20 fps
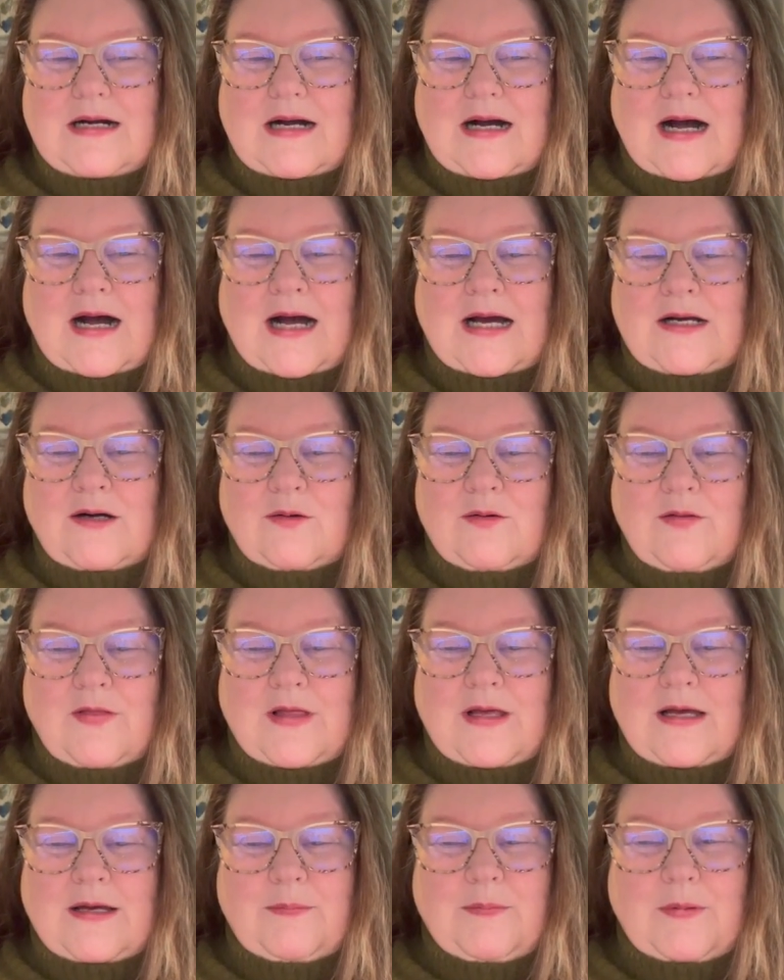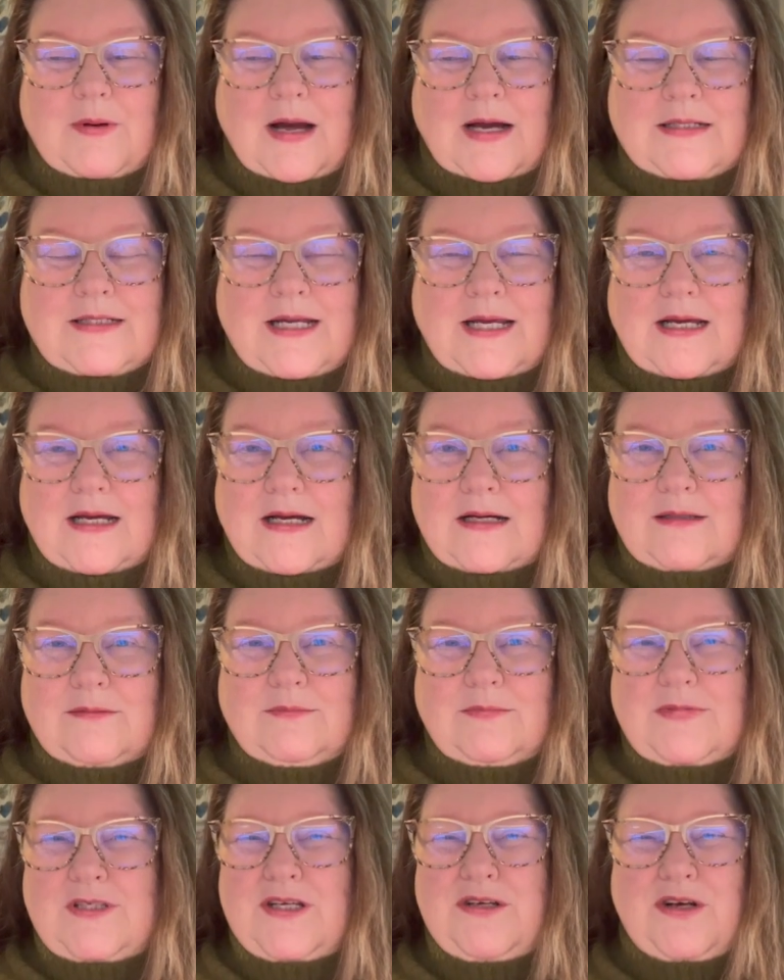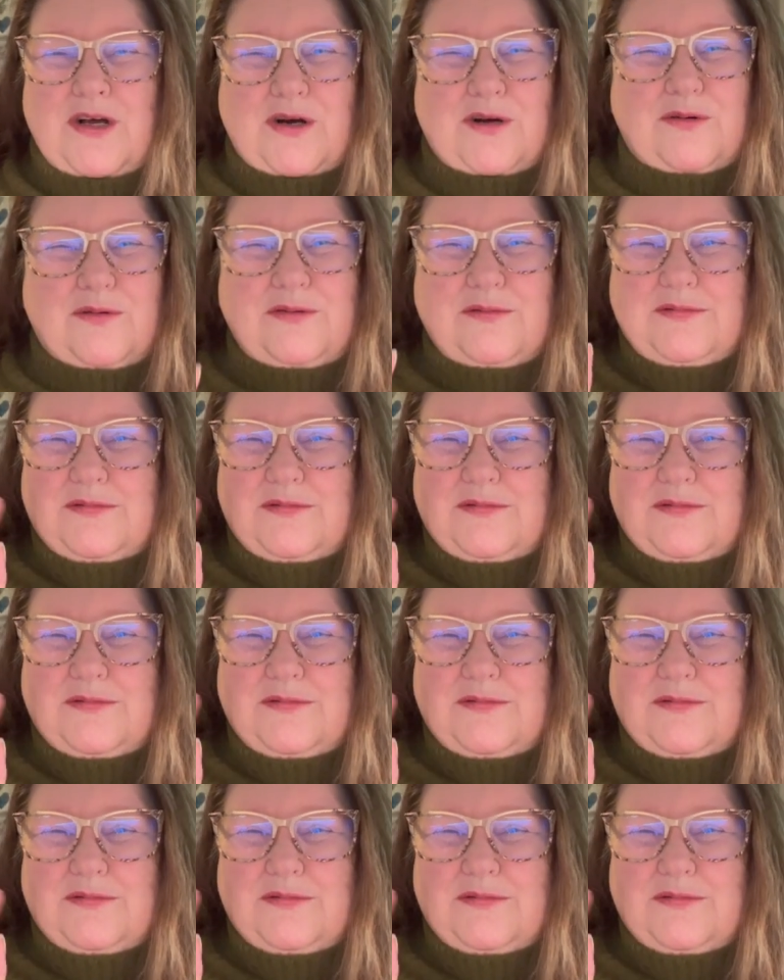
I don't think I take, you know,